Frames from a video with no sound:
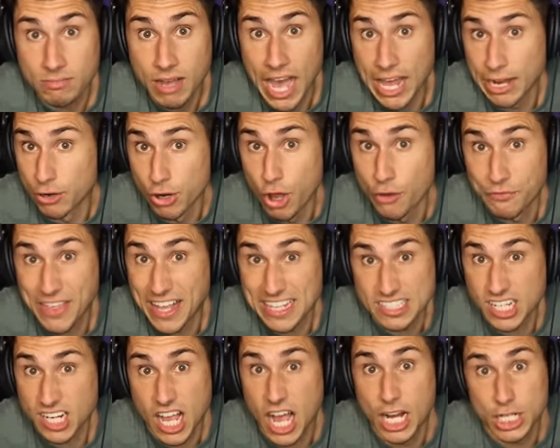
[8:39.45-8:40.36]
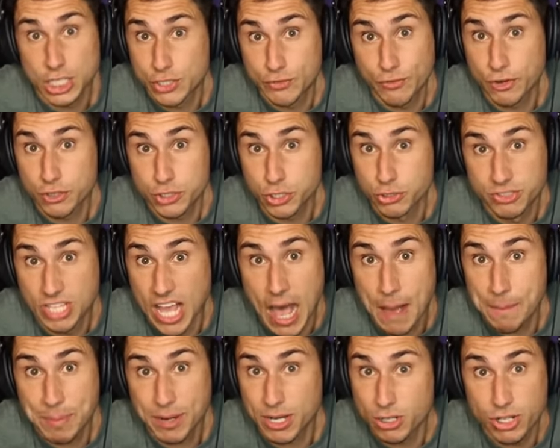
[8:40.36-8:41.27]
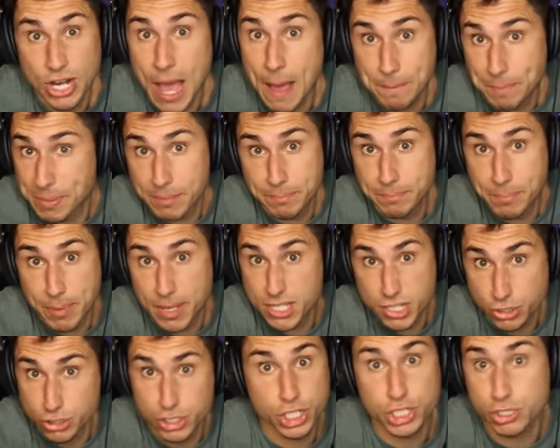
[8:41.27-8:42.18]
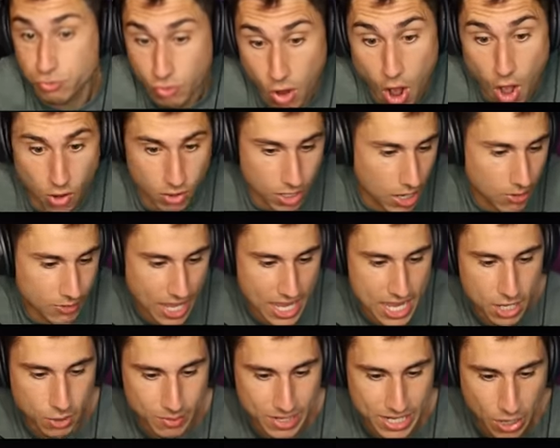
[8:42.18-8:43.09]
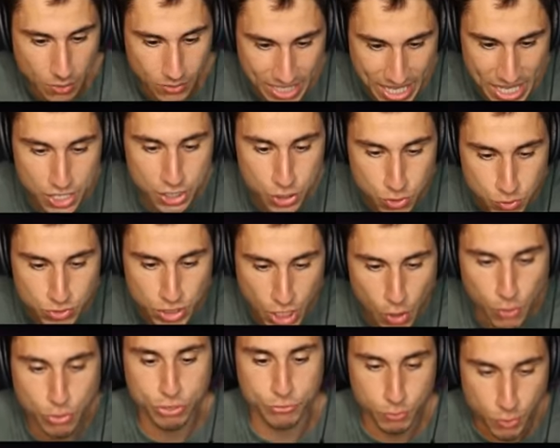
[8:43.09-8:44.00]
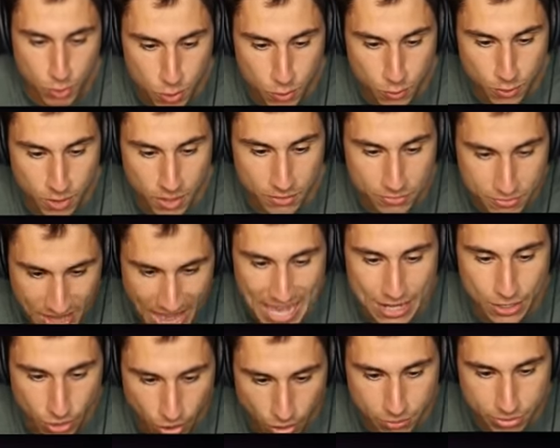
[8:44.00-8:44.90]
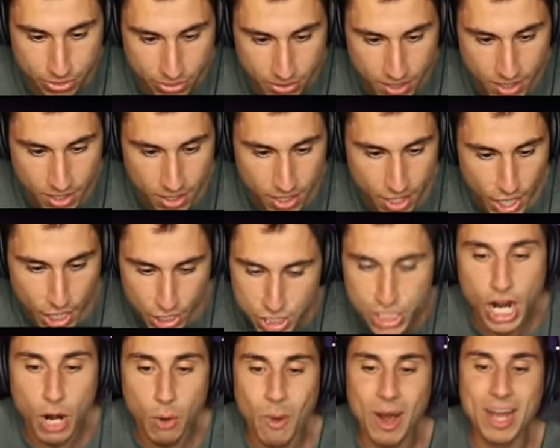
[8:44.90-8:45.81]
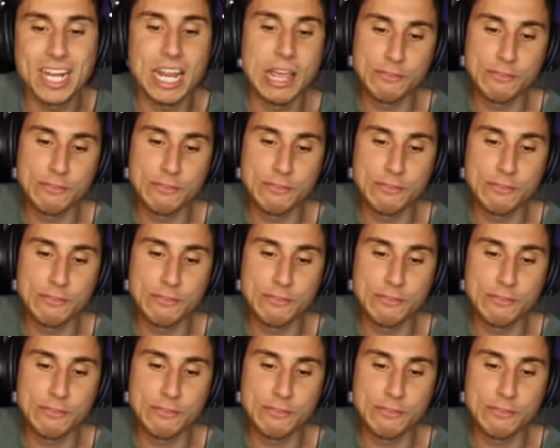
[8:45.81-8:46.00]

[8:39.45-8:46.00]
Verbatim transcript: I don't know if that's a controversial topic or not, but, but you're just wrong. Okay, here we go. Can Newt go through Flat Earth? You know what?